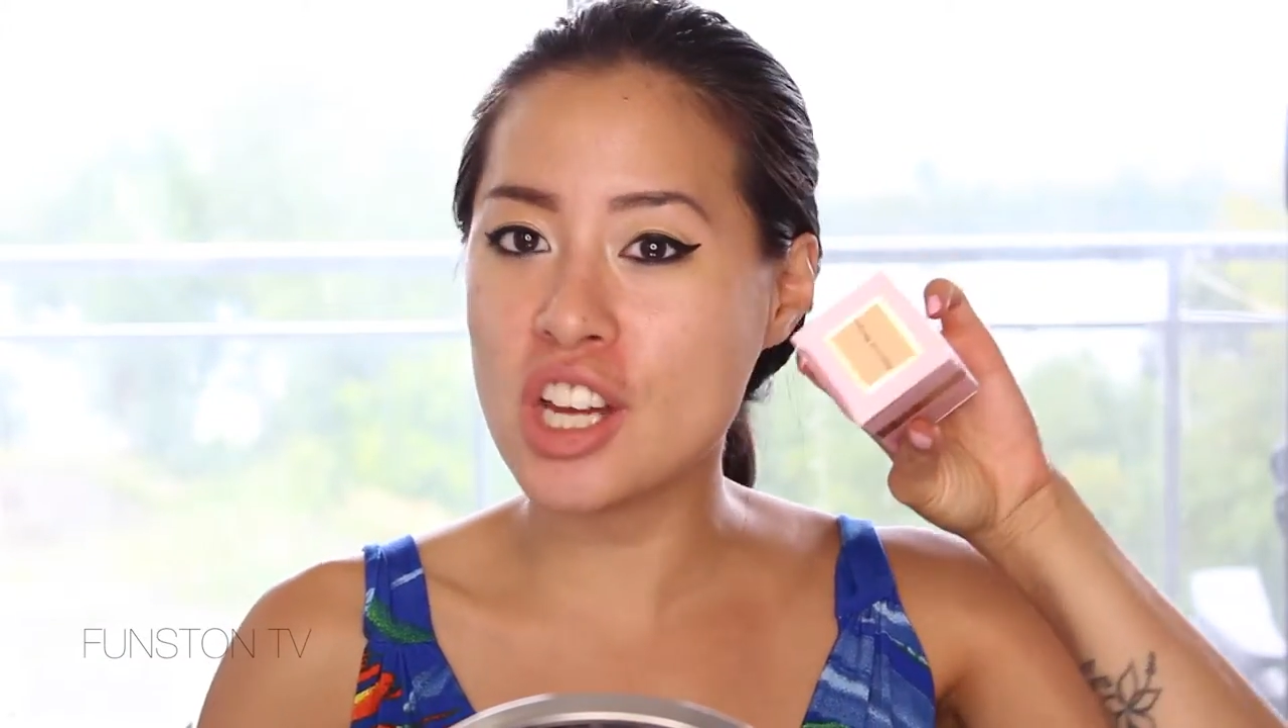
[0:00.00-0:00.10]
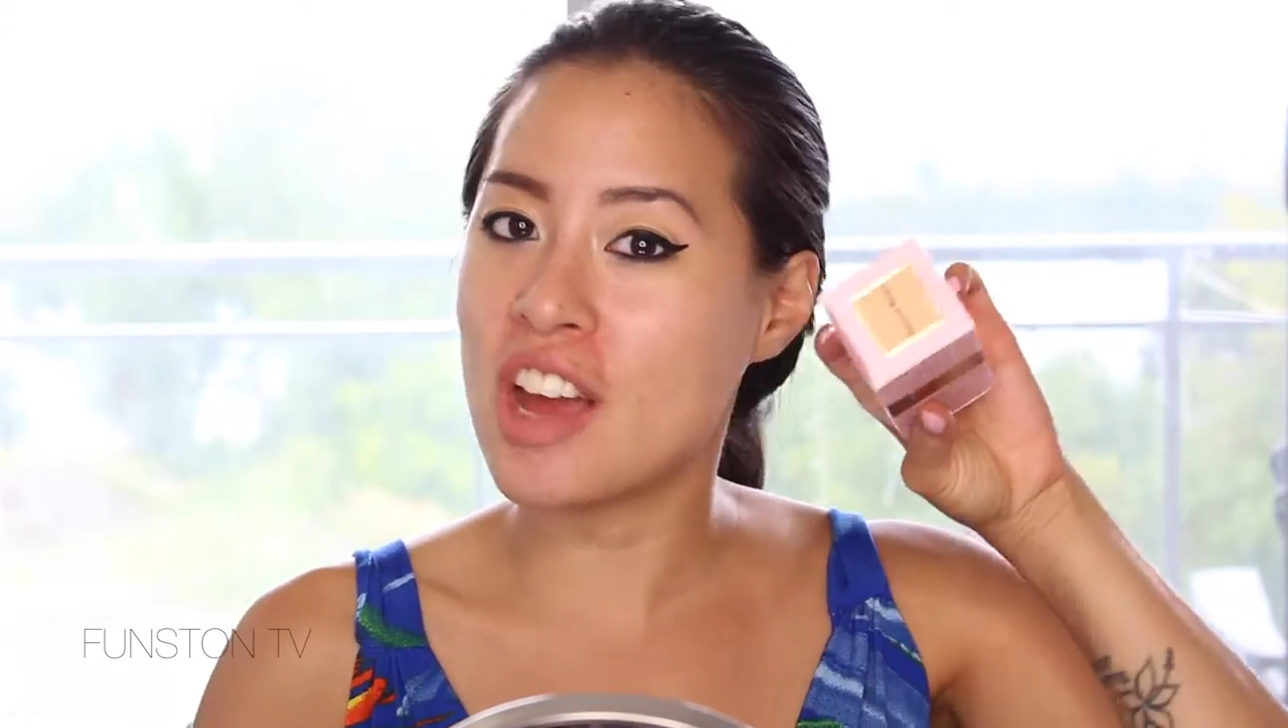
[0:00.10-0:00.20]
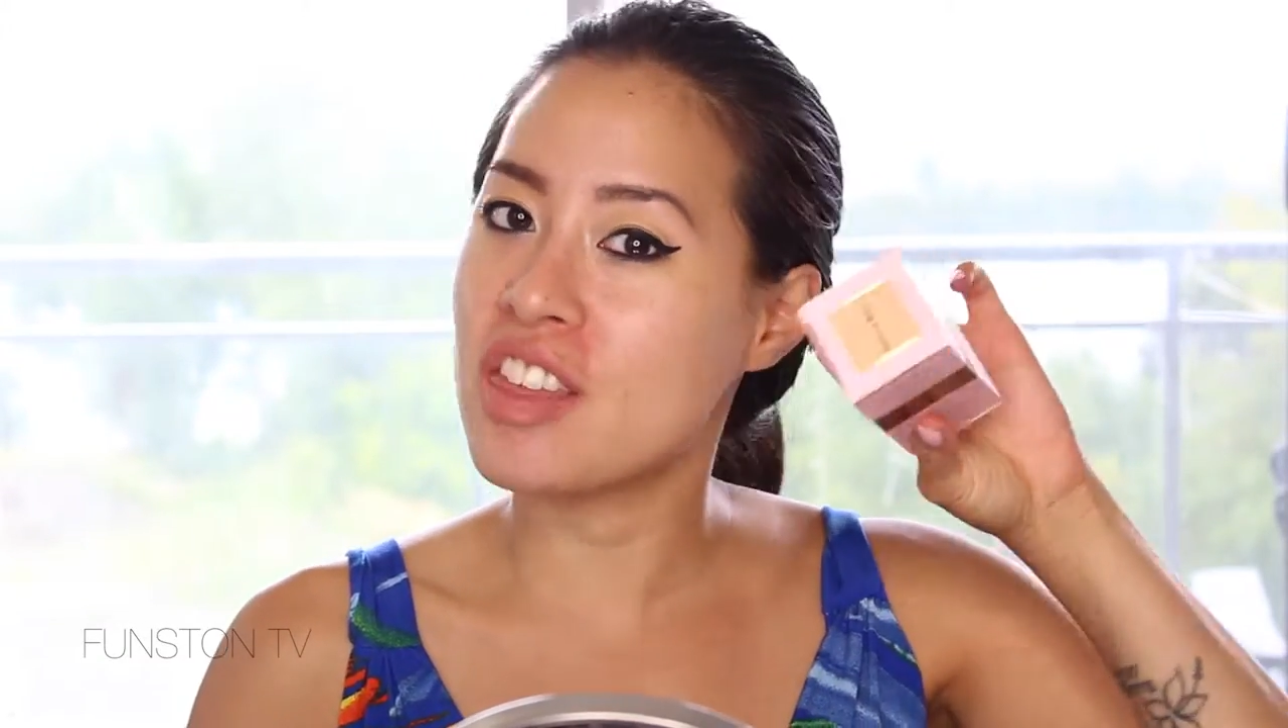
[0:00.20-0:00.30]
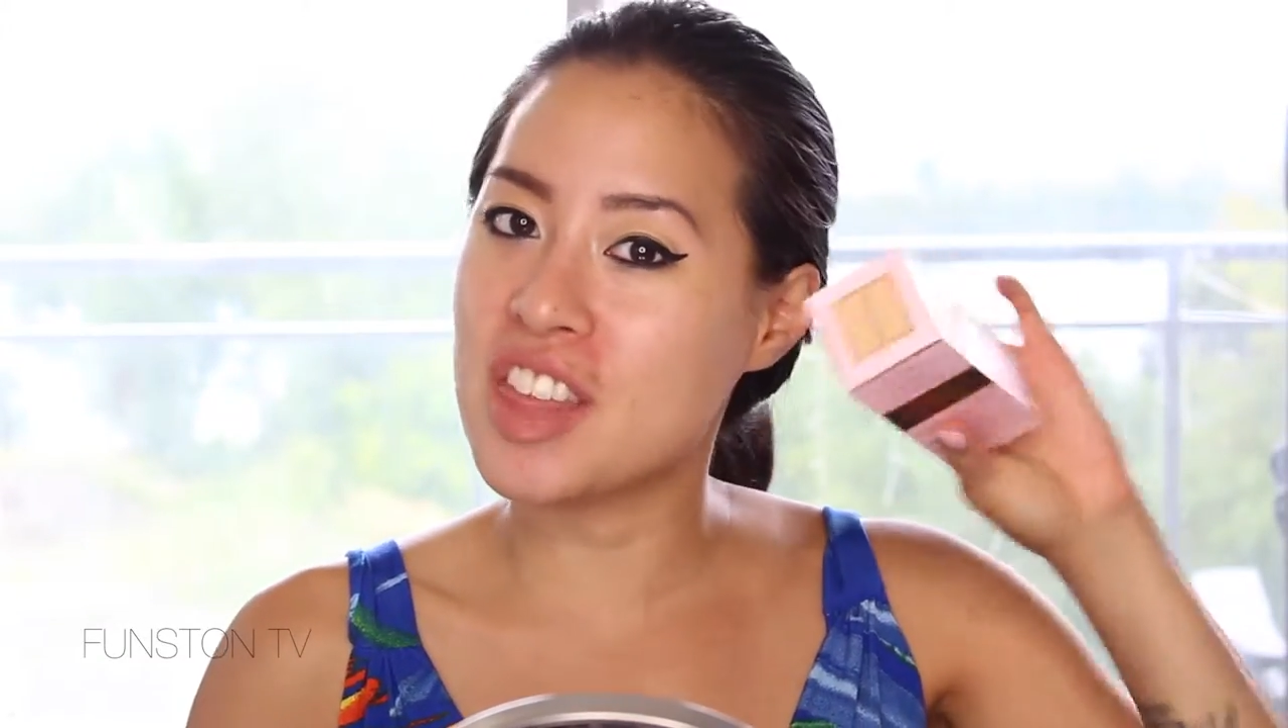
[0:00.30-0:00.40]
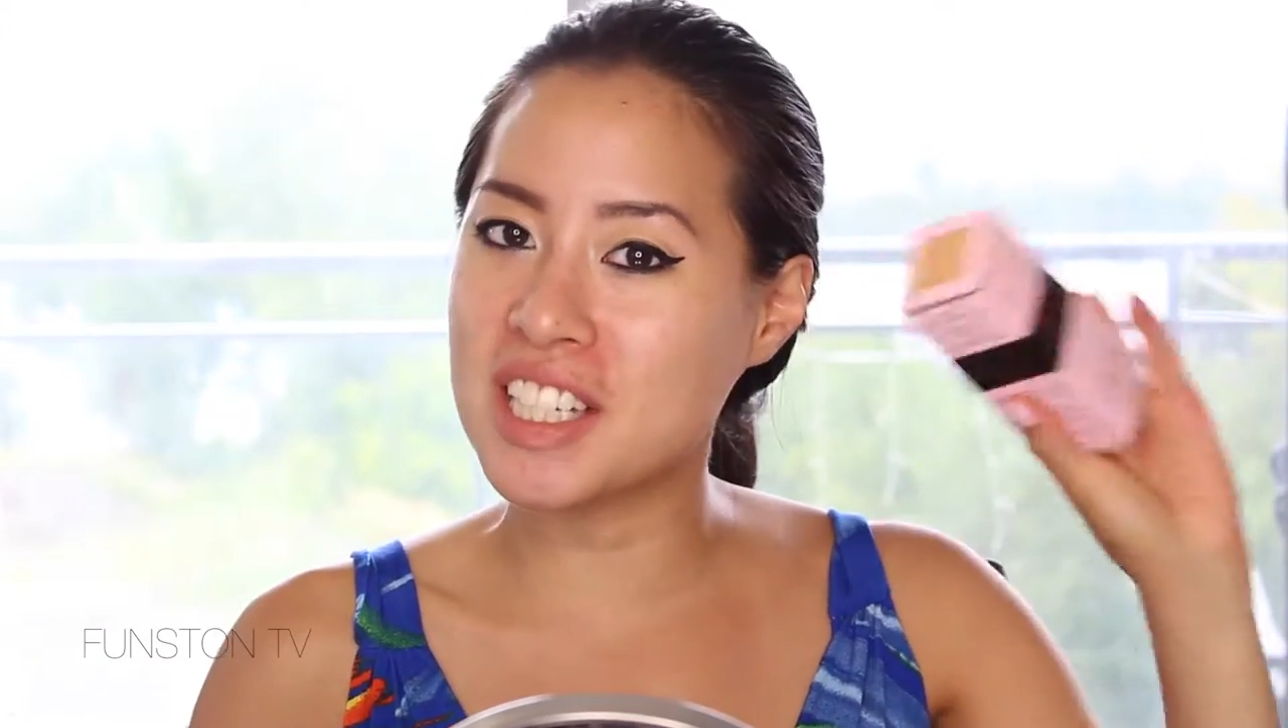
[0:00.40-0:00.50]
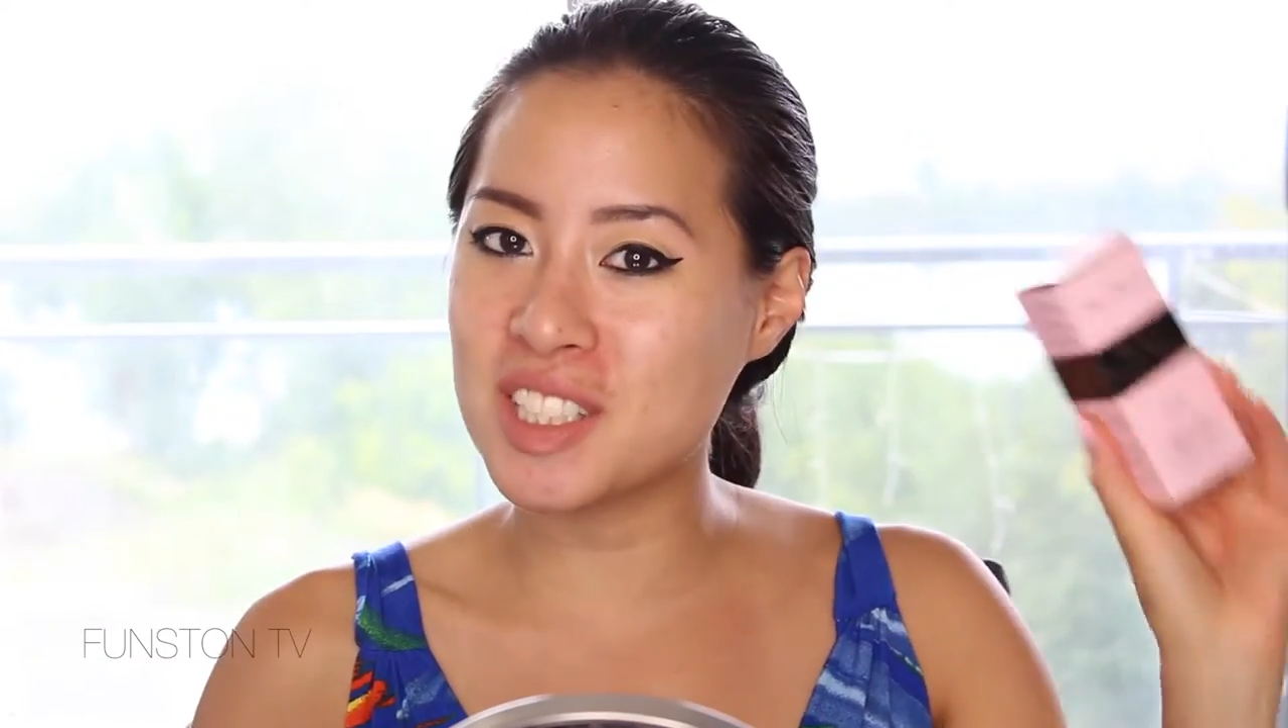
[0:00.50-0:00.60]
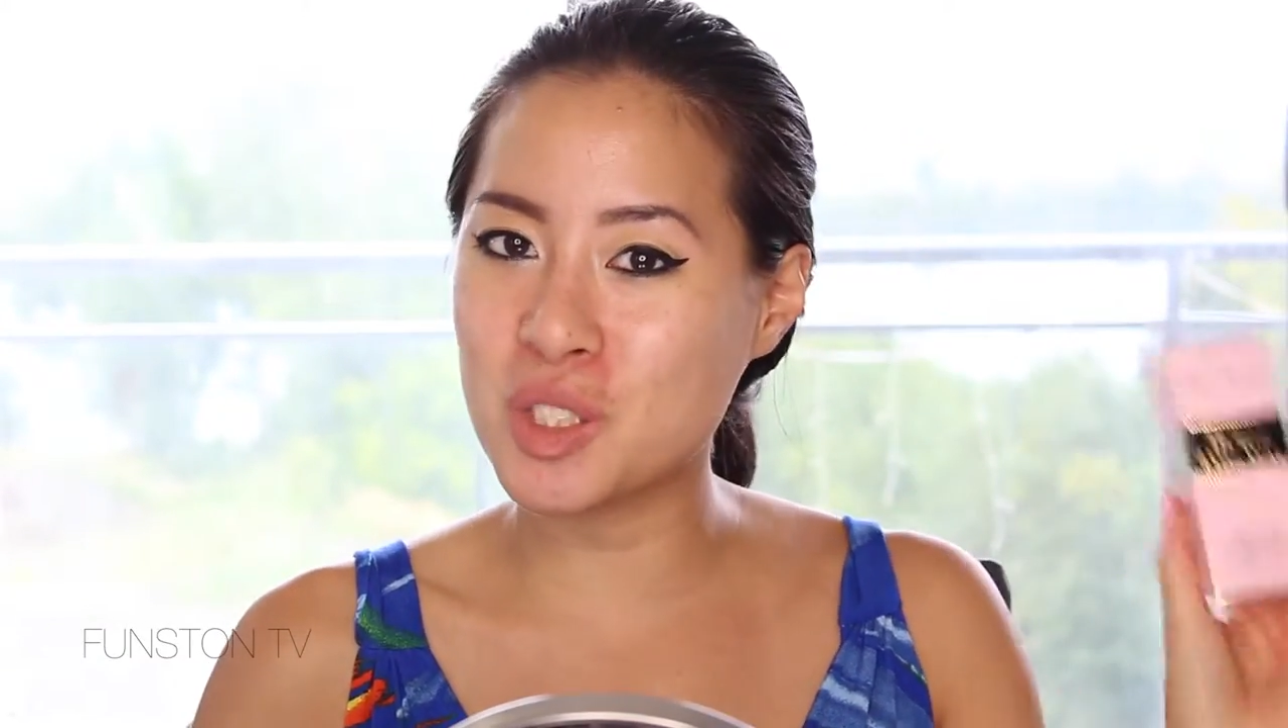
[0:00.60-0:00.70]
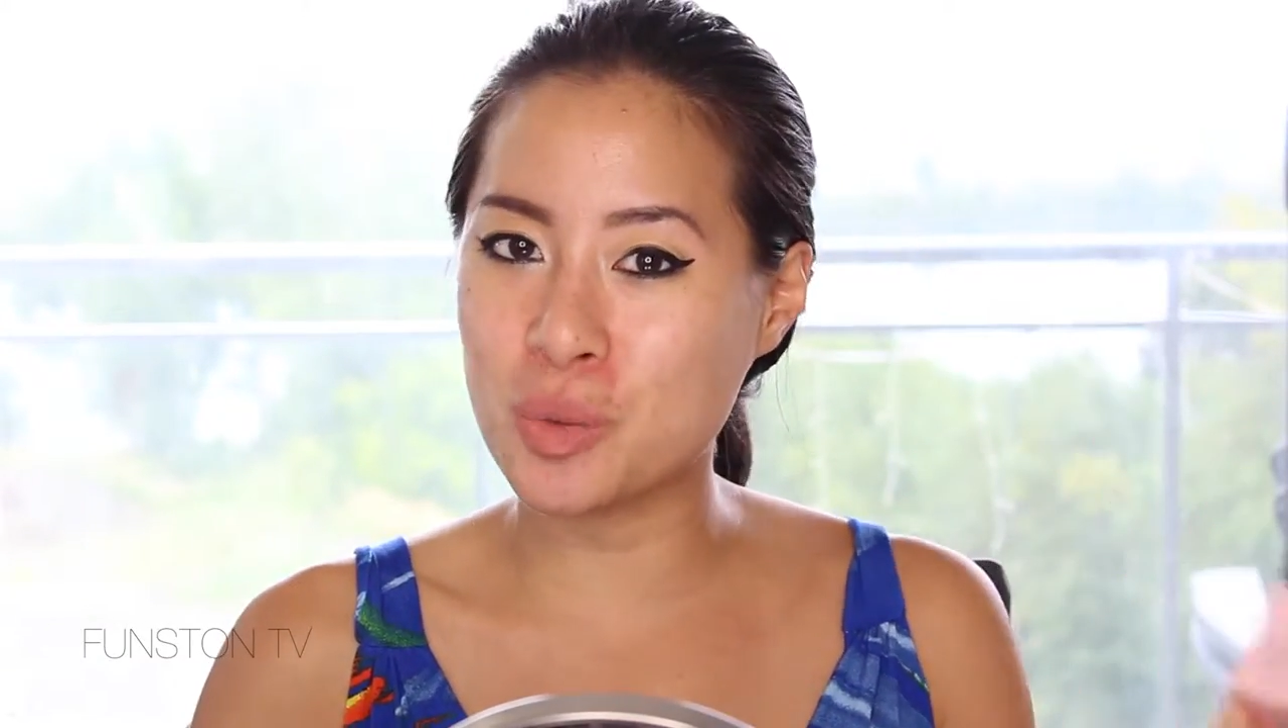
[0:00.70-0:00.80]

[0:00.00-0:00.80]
I think it's the